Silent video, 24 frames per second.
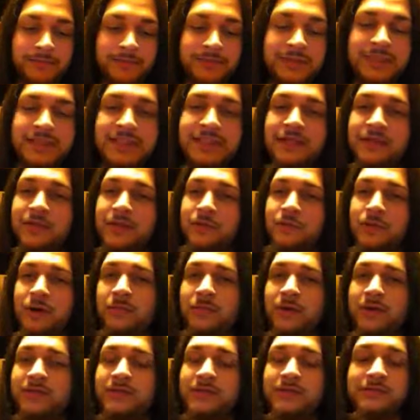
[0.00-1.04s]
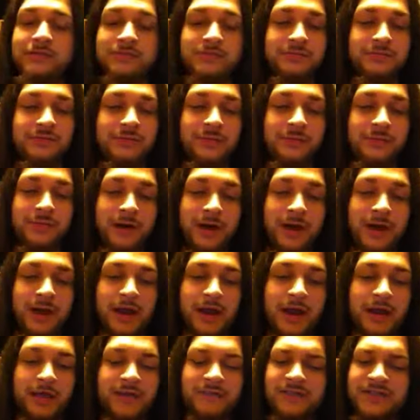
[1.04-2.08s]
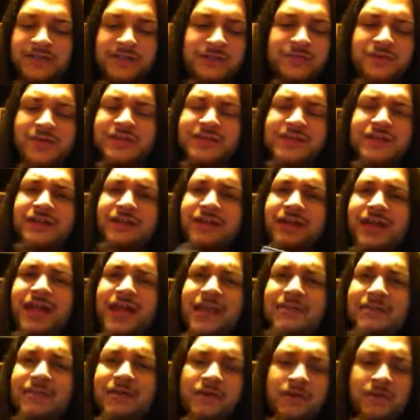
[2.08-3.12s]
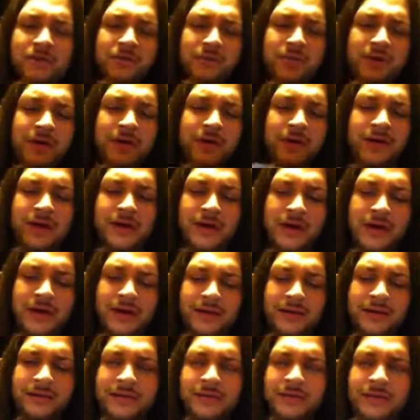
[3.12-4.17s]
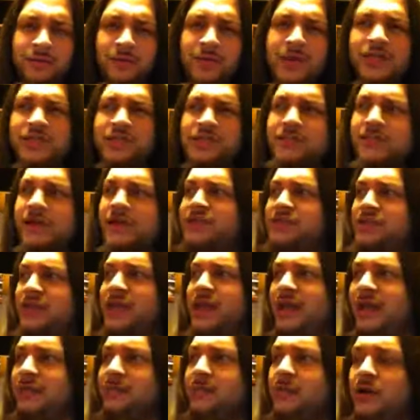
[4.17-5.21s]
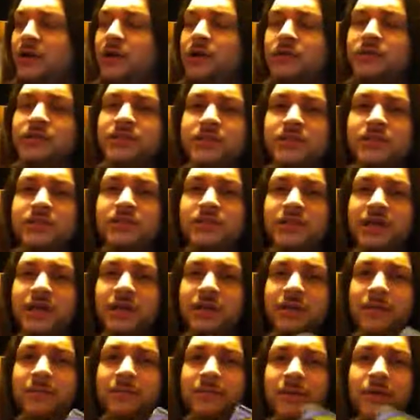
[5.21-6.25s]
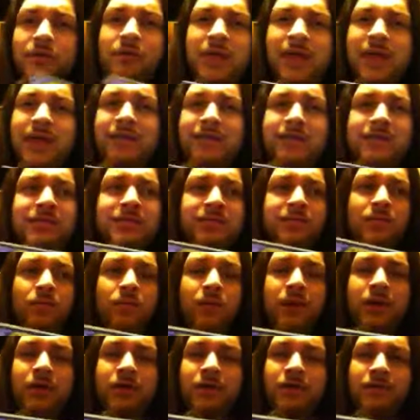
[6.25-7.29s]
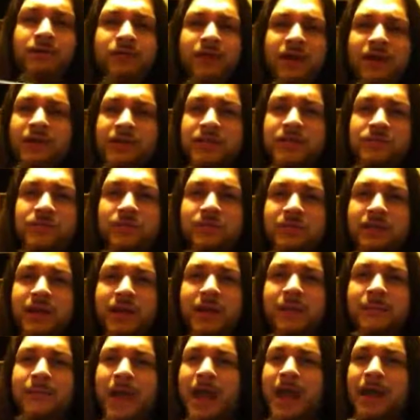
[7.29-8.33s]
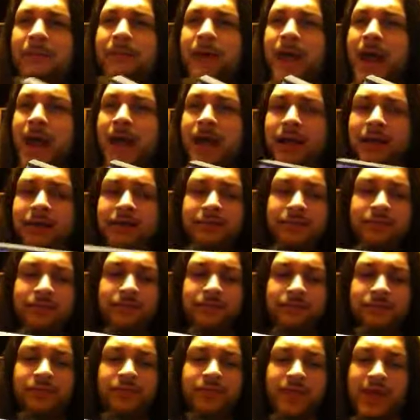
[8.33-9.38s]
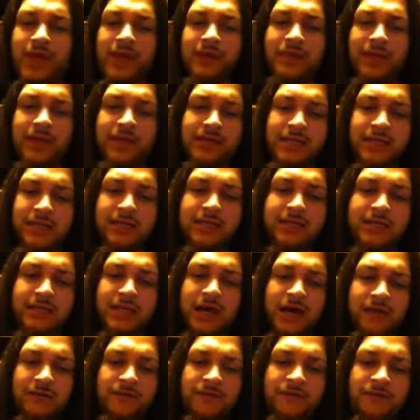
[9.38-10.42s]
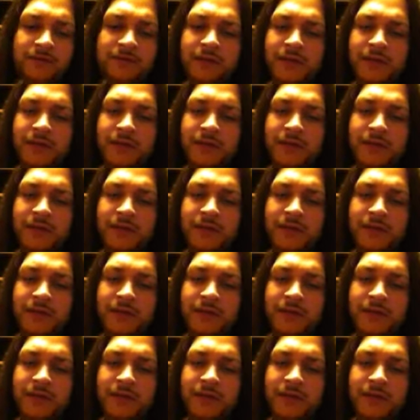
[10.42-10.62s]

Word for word: silly premise, but for some reason on the Game Cube, Luigi's Mansion and Mario Sunshine both had some weird fetish with, like, a backpack thing that did stuff. I